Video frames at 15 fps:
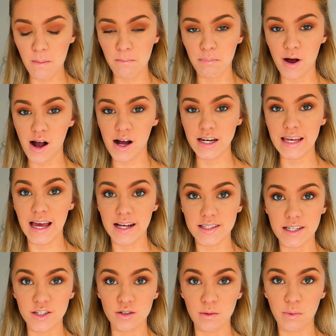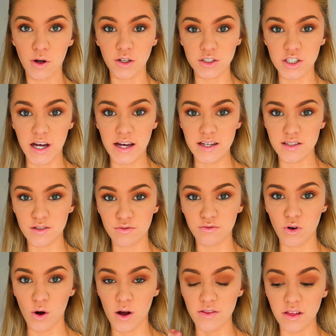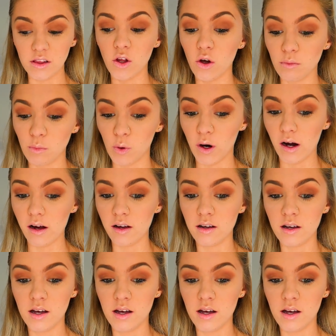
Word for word: but yes I do apologise for the lawnmower